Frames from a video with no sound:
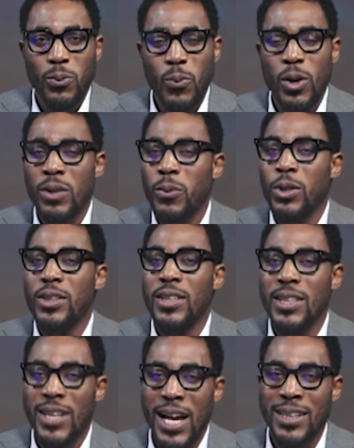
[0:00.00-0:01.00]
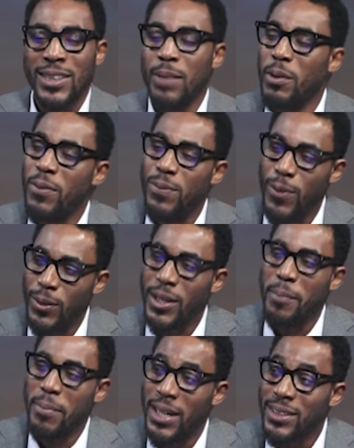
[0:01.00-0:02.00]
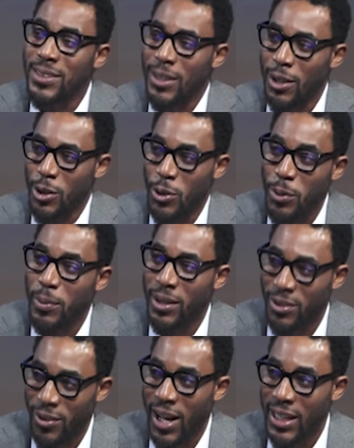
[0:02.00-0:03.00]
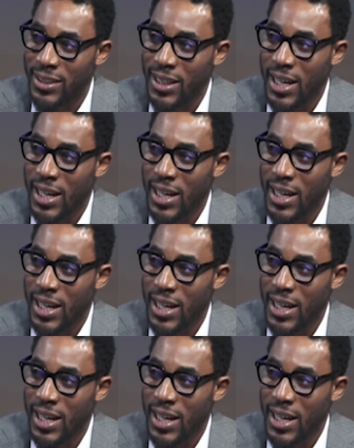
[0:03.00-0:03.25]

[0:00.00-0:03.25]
one would deny them a fundamental human right